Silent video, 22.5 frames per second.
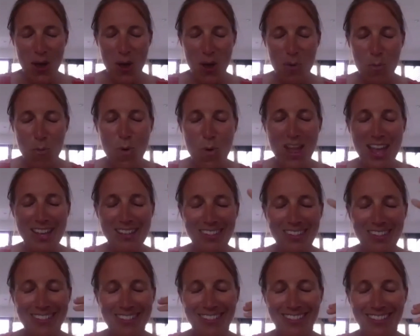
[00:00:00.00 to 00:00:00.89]

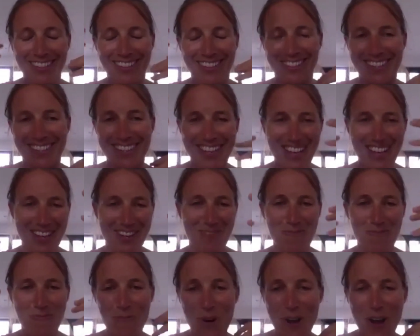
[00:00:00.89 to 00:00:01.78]
whiz
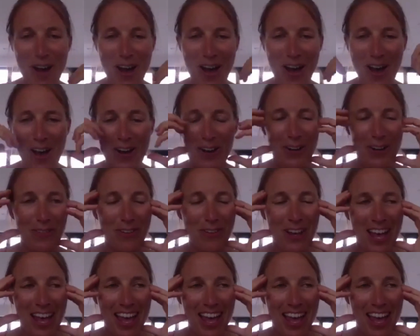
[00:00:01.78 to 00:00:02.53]
and whir of